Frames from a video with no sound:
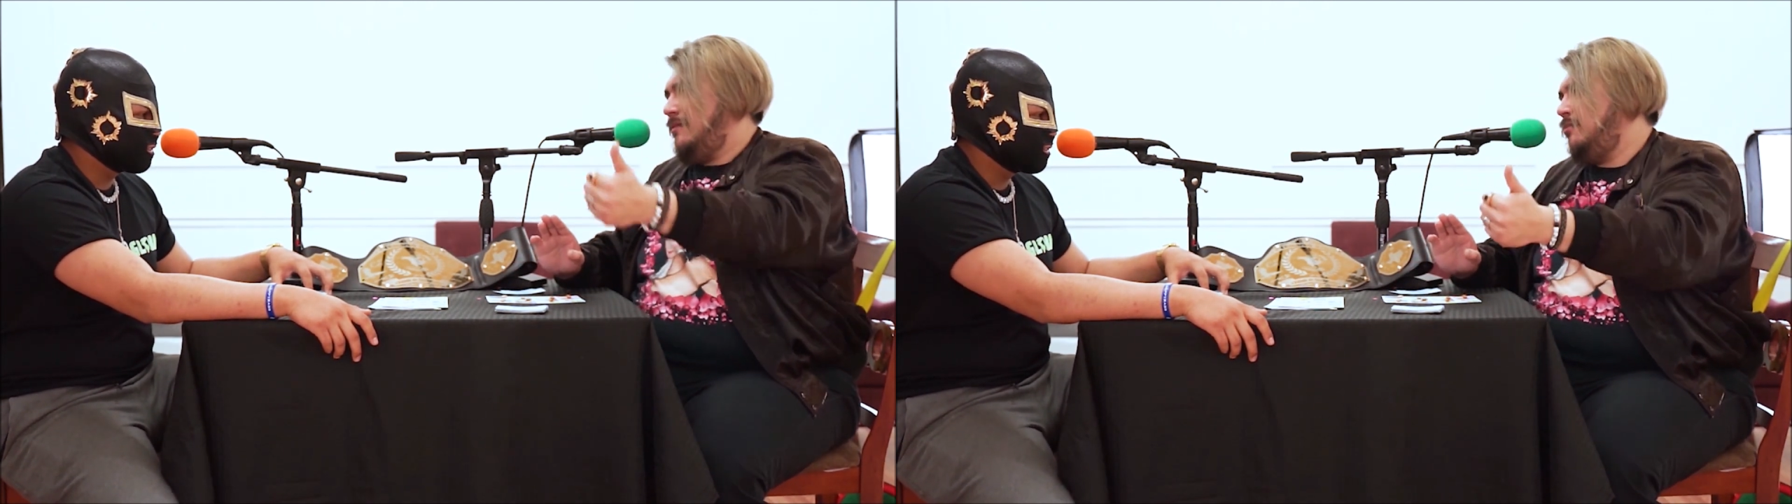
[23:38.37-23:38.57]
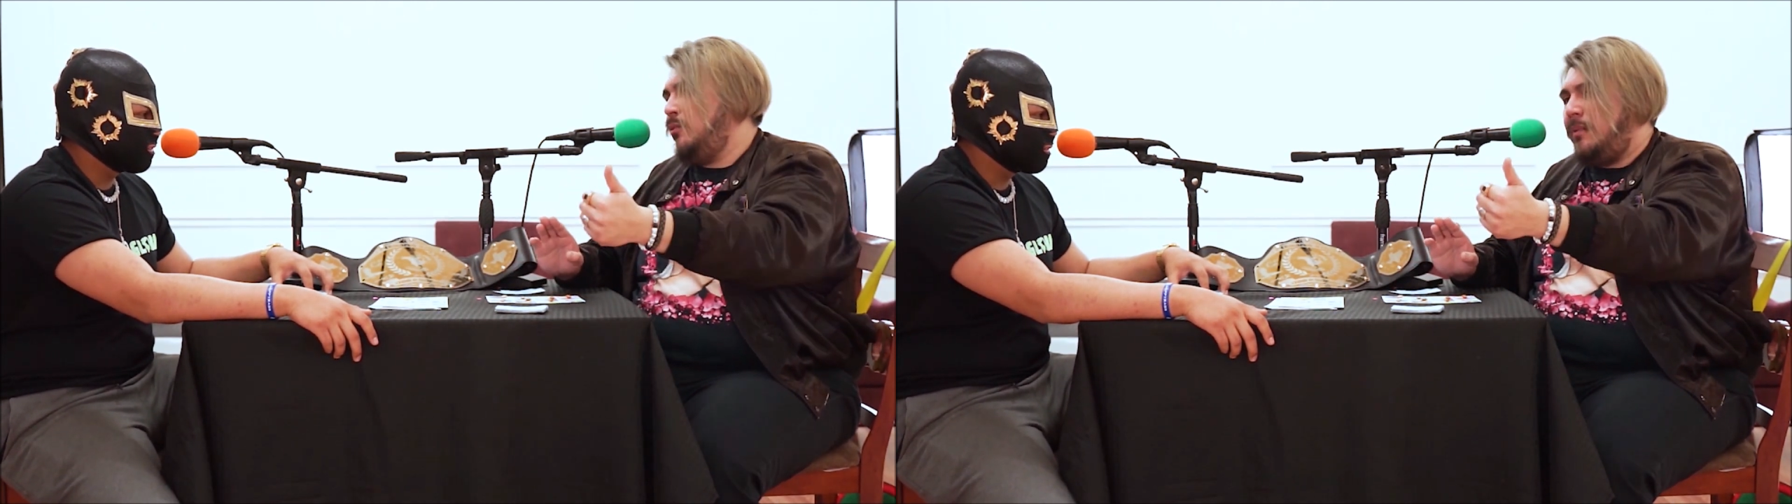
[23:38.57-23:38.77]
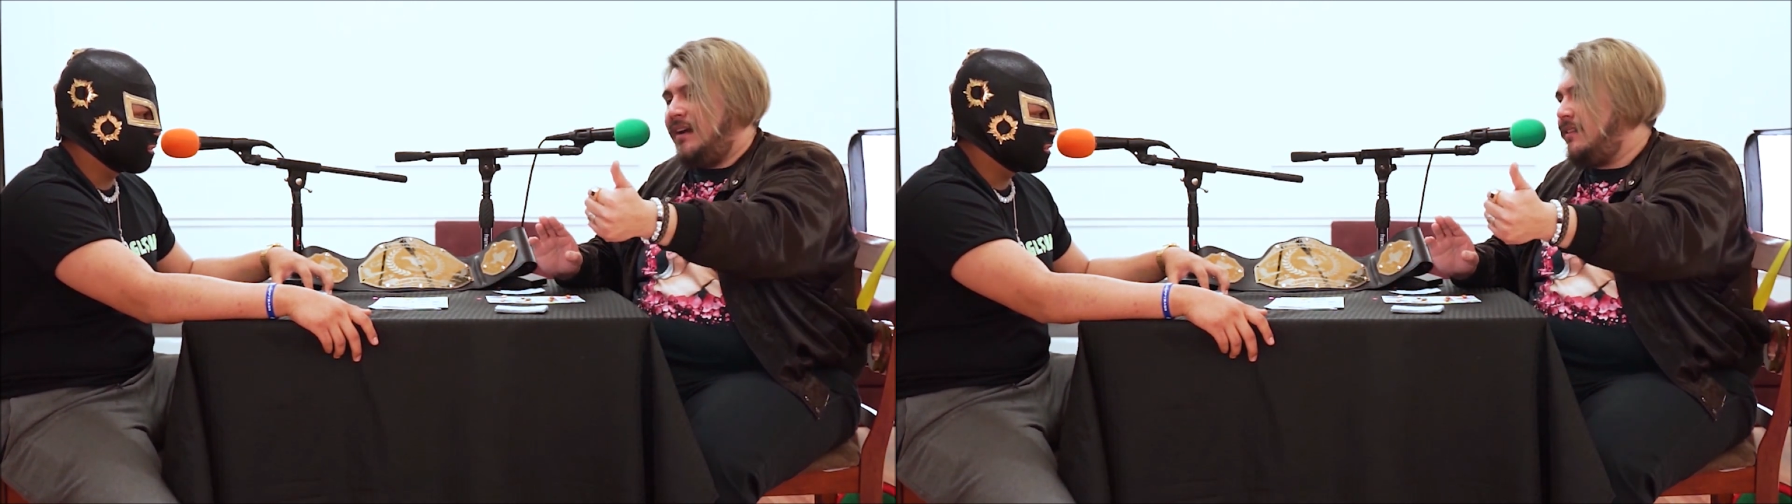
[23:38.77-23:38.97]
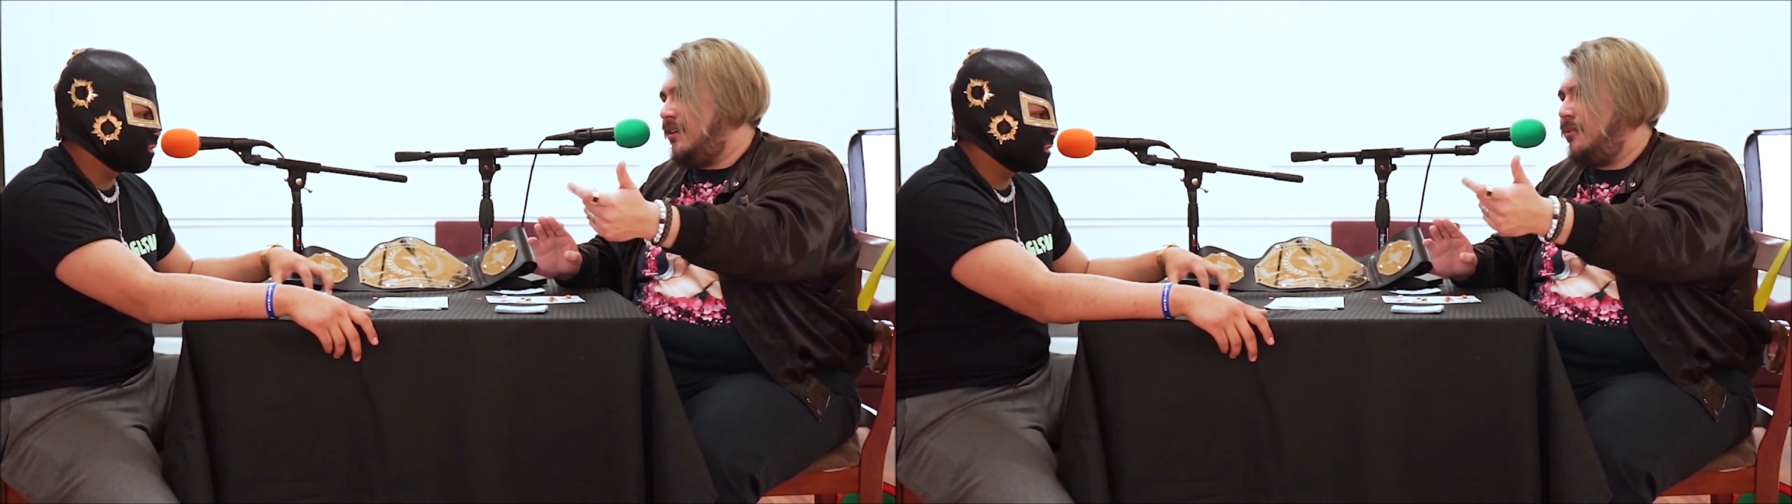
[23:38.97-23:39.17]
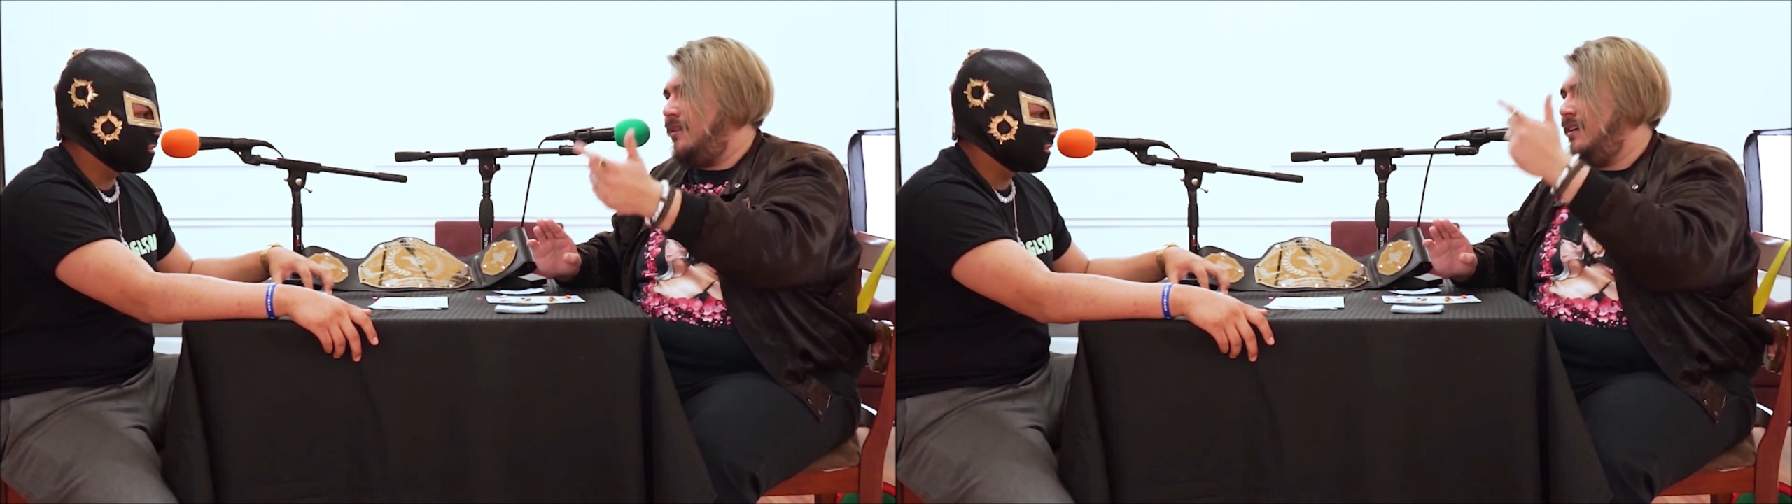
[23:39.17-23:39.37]
Blue
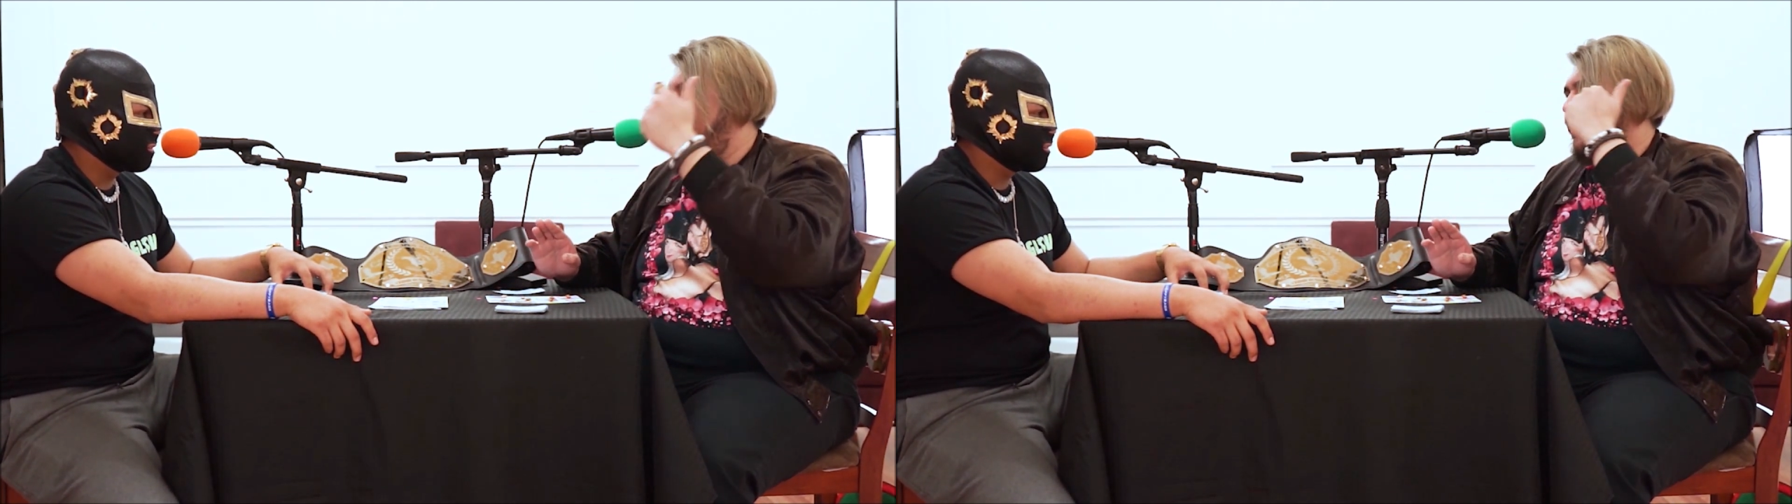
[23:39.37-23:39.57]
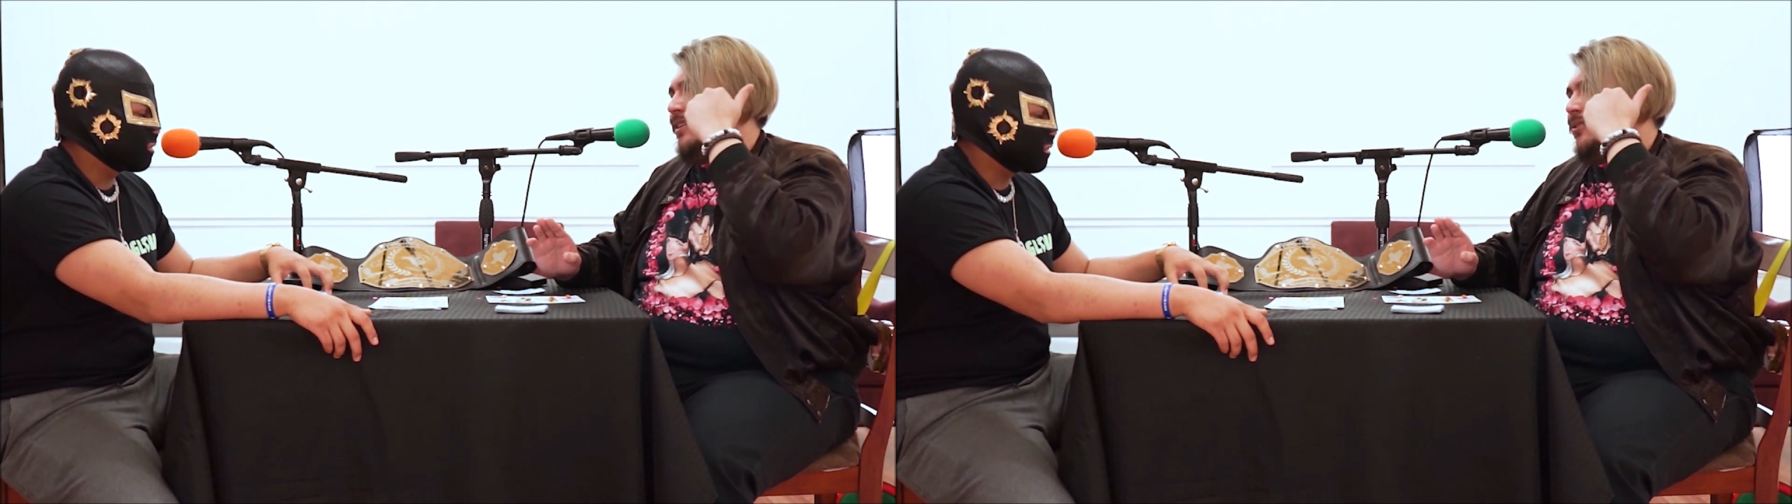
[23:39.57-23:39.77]
Panther one.